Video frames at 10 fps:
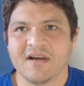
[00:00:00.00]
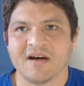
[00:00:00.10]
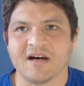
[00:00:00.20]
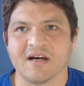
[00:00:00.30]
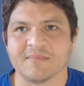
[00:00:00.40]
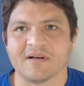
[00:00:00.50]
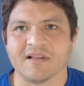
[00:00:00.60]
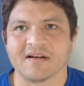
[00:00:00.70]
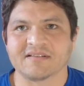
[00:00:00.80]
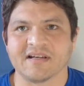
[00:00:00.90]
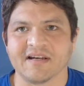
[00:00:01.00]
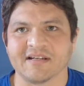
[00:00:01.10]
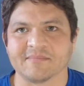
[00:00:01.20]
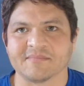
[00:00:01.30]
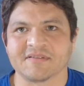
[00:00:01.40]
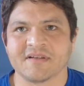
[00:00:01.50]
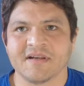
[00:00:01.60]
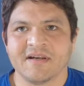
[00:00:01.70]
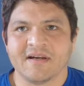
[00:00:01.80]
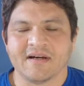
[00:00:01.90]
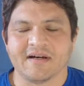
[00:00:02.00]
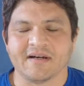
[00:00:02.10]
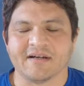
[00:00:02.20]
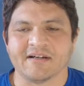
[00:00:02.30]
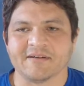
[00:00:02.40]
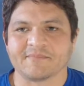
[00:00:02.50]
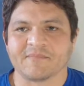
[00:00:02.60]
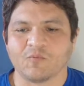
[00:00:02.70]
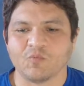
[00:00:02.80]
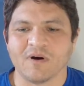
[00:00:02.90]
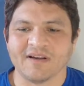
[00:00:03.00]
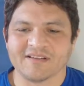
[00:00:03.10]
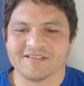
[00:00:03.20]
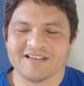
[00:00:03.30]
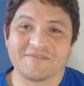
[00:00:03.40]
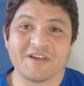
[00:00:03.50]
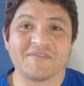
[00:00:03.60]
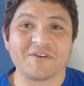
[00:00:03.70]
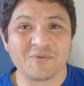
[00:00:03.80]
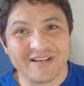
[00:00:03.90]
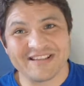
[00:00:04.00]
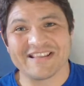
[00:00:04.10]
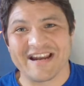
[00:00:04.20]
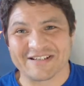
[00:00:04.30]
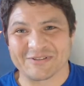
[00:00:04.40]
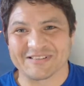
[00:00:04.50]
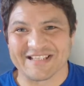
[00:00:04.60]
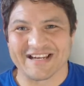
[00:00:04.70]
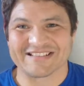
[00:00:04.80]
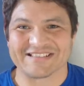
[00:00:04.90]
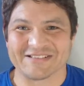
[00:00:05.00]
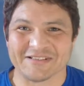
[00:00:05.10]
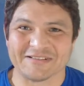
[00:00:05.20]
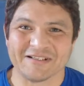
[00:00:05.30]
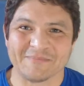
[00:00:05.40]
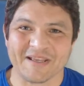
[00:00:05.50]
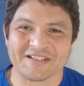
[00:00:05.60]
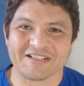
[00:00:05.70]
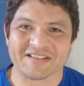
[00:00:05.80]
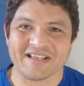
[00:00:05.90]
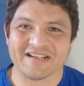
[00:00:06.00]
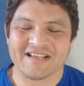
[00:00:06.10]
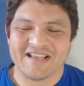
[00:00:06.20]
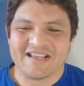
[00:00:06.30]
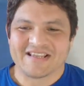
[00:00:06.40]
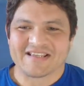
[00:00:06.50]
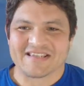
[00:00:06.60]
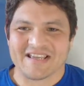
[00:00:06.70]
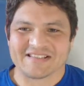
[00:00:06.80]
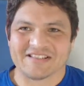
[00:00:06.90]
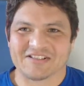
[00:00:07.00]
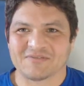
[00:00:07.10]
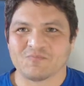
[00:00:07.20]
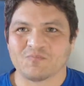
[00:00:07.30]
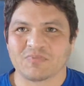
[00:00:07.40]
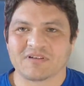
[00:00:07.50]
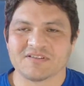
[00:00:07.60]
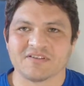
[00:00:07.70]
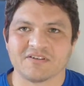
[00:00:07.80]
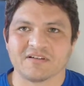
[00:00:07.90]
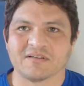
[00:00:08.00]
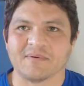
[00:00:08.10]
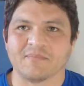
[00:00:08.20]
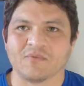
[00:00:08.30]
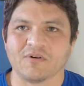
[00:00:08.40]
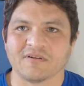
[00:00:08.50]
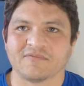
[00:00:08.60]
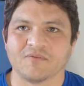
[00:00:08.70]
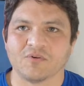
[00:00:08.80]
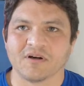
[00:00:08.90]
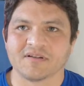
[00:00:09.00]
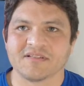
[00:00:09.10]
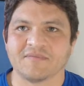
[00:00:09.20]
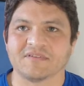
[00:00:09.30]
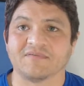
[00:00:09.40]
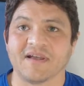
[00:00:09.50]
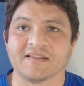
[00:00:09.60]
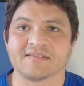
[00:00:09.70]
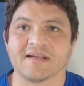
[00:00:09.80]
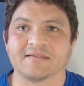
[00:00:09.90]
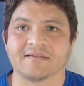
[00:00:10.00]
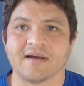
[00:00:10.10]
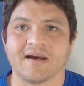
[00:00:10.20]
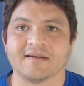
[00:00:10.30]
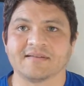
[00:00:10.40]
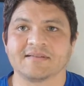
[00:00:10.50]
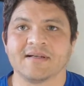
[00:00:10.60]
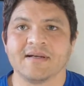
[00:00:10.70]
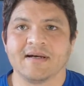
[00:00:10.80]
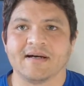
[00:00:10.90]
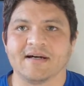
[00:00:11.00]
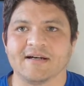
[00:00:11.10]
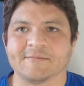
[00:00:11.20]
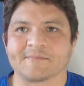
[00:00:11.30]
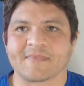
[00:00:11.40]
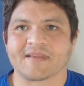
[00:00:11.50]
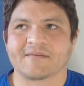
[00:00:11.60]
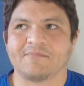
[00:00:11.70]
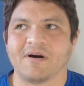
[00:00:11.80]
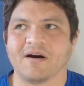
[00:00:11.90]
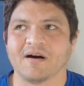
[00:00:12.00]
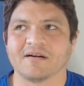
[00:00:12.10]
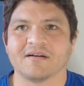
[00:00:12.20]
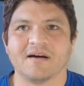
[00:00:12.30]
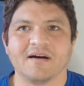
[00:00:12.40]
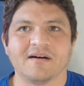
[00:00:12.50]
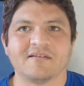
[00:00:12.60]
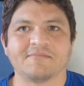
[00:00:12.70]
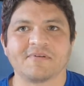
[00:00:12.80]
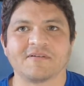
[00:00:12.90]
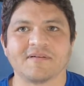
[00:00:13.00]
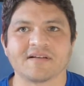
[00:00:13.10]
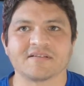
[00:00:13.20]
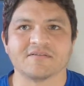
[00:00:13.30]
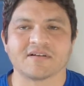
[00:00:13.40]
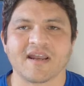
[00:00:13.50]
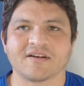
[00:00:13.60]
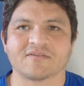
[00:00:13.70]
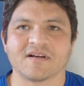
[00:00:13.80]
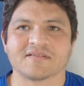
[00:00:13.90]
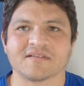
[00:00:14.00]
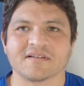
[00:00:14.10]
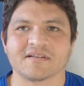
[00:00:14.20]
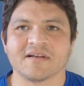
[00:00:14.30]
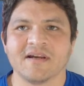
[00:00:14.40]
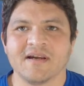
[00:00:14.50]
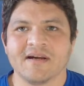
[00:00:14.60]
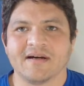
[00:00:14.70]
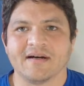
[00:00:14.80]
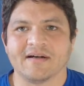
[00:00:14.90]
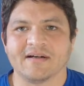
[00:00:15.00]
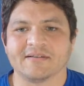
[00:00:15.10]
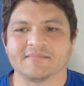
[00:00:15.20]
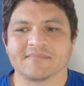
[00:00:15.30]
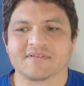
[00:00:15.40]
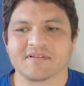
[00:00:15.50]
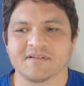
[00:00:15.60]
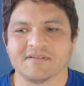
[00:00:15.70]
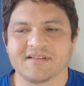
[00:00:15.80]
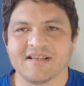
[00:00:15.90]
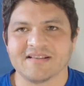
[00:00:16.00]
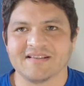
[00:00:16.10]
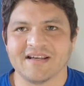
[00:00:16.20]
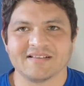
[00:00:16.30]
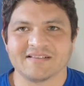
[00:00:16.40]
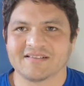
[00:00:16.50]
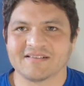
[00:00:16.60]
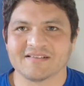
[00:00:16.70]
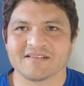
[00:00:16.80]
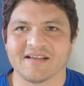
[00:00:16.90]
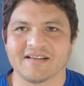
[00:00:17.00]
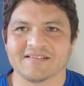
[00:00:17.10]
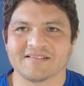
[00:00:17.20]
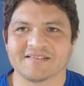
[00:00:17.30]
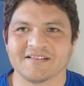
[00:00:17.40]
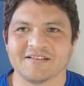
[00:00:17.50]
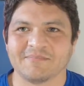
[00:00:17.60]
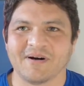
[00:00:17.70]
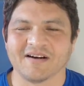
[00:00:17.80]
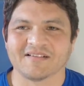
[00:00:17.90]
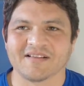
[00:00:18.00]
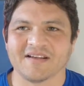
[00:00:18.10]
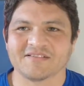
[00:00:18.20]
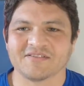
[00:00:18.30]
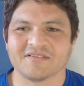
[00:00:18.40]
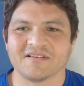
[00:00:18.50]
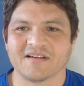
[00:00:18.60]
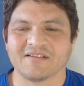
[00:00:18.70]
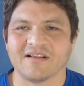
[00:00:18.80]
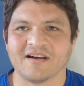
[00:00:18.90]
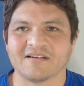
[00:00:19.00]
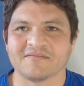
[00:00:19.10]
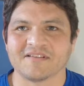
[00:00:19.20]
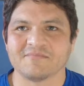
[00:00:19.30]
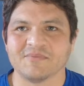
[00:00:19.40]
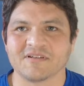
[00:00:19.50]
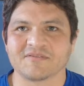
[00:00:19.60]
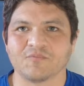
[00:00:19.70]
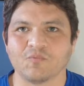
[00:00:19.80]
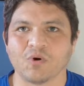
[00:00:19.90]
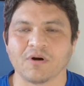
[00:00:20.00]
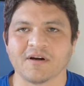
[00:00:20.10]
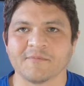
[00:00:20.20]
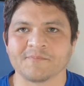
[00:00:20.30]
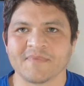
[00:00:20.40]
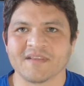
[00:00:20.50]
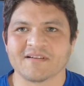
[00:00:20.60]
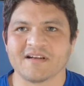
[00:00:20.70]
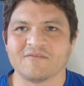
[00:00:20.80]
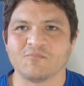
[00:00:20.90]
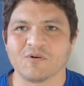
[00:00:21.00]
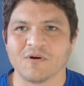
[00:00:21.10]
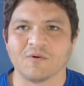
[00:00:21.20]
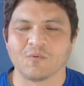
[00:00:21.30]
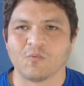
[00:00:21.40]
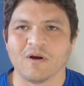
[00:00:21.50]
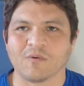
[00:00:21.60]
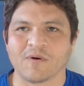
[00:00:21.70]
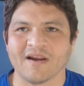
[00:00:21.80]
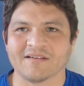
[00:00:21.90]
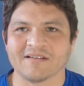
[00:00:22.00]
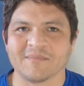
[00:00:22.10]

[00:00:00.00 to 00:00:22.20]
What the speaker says: A lot of times, if you read the actual text though, they'll mention that yes, this is considered a little bit more for self defense and not um, part of professional catch wrestling. So that's part of that. So like a lot of these books were kind of more well rounded.